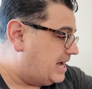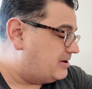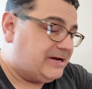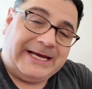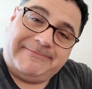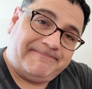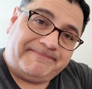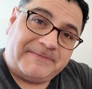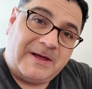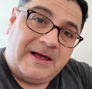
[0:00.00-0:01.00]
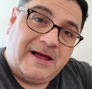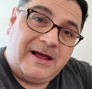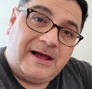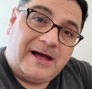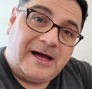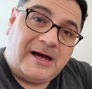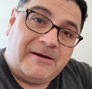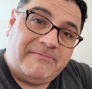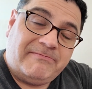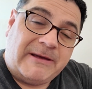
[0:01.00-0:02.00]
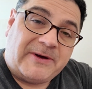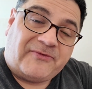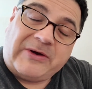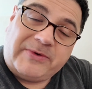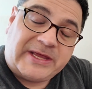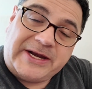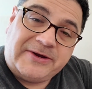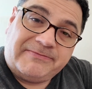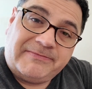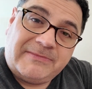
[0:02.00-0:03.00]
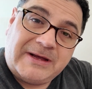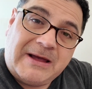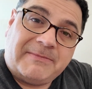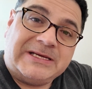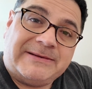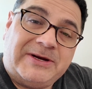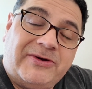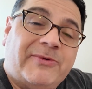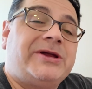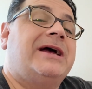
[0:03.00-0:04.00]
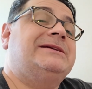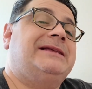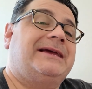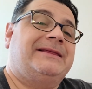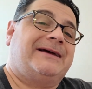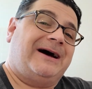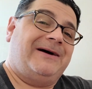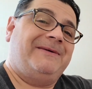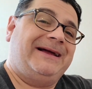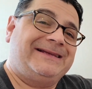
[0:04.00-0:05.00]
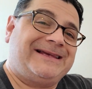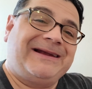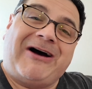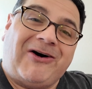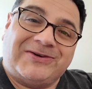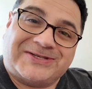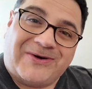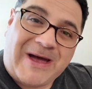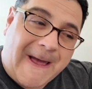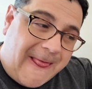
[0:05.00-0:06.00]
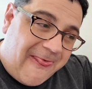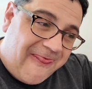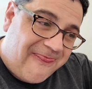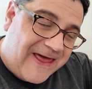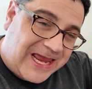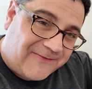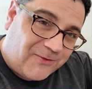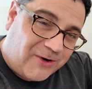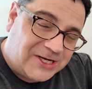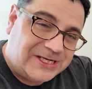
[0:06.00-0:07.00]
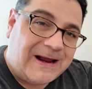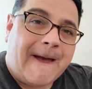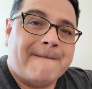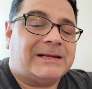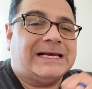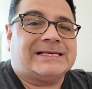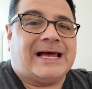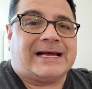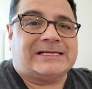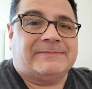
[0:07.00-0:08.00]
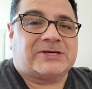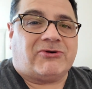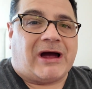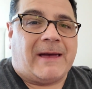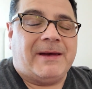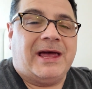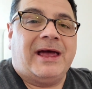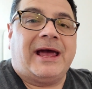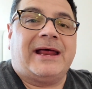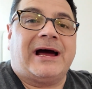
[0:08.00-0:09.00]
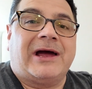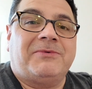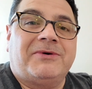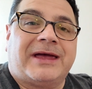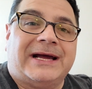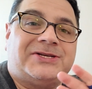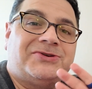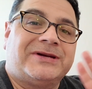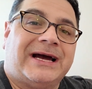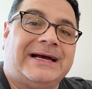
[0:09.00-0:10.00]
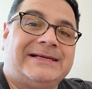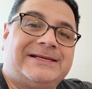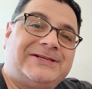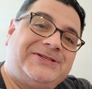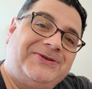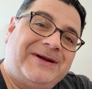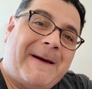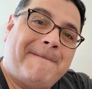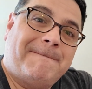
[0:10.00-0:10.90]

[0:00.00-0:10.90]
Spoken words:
I don't dig it. Maybe I'll find one that I do. Please let me know what you guys think in the comments. And also, thank you for watching. Please like and subscribe. And I will catch you guys soon.